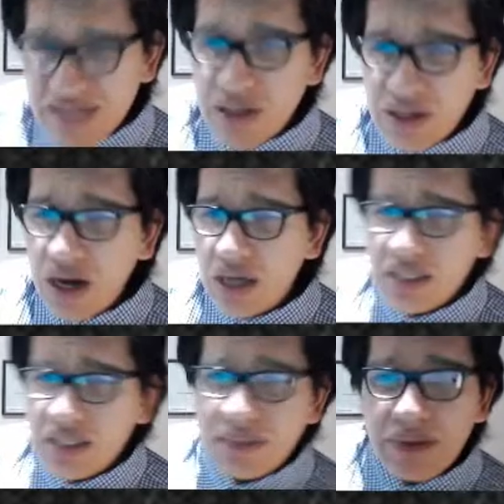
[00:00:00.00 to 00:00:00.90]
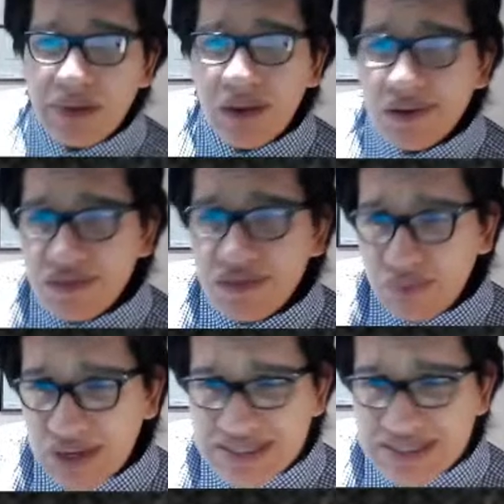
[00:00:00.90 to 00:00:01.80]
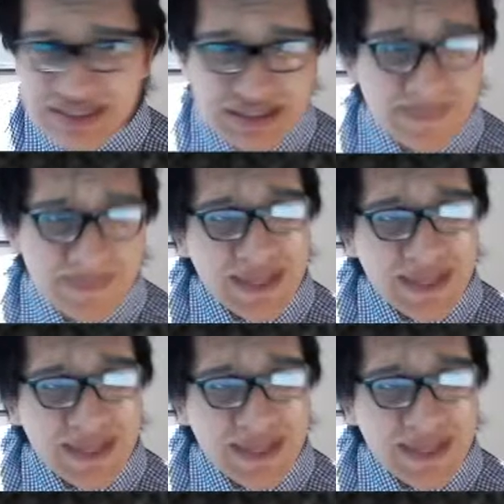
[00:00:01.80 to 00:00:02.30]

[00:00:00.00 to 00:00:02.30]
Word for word: enlarged the power of the presidency.